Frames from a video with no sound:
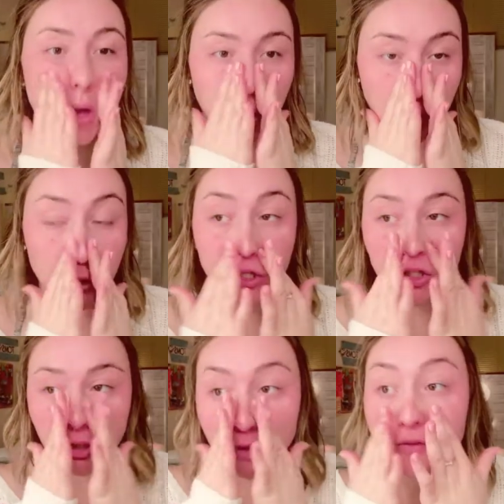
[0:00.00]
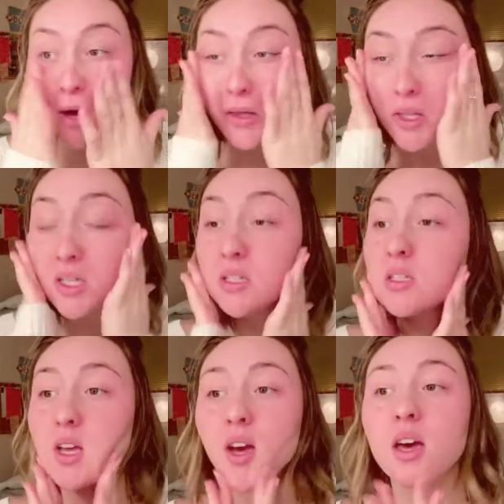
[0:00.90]
You can usually find this
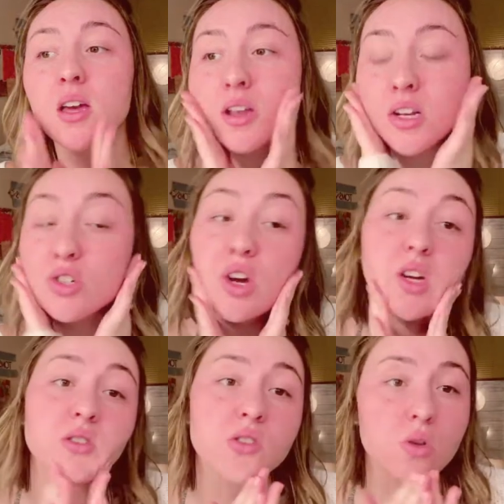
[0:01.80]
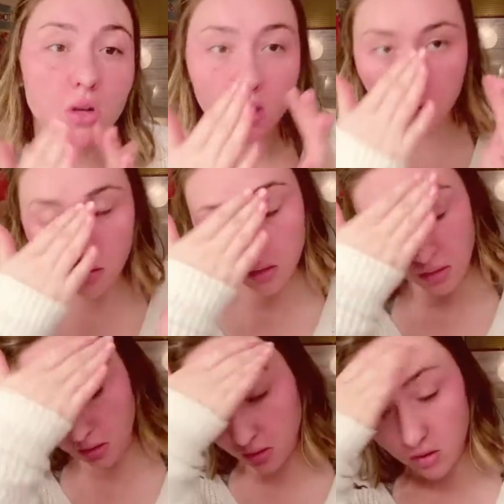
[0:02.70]
at any drugstore.
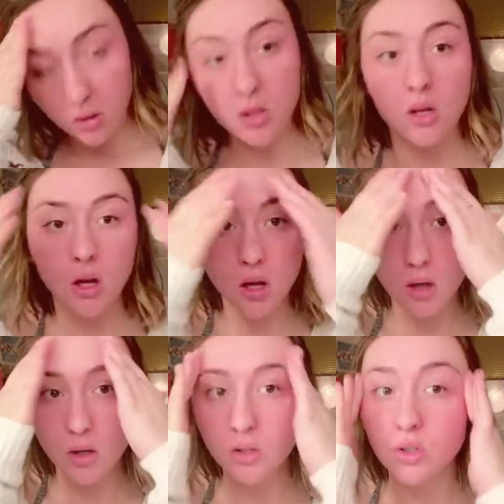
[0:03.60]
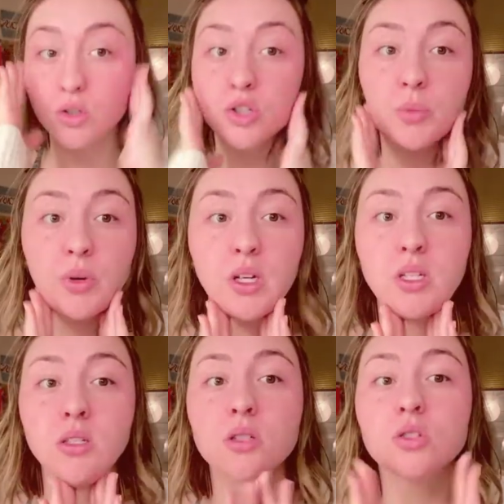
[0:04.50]
It's usually pretty
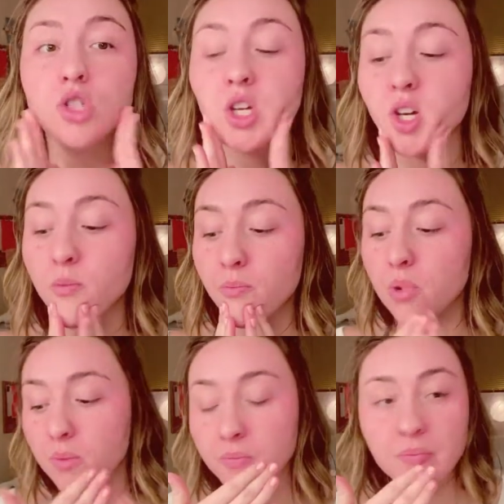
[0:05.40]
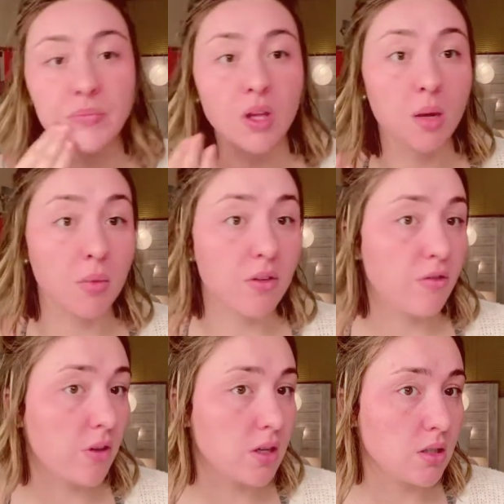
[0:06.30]
cheap. Okay, my
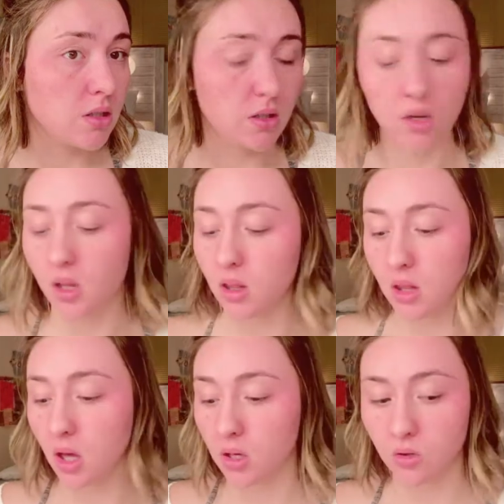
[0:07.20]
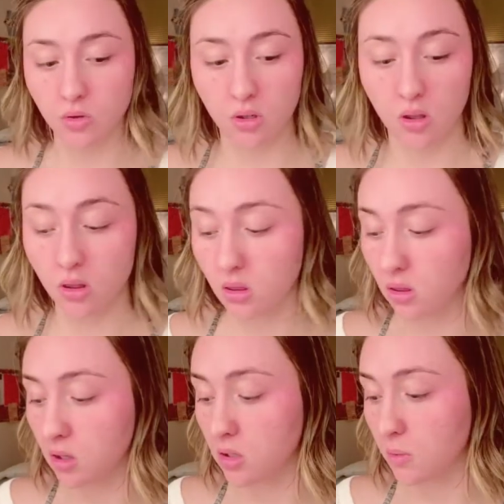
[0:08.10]
face isn't that usually
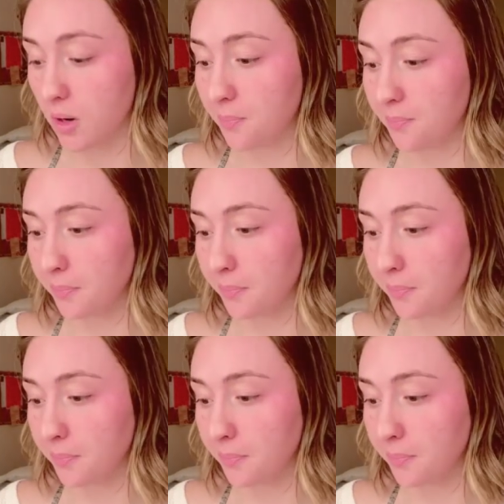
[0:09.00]
this red.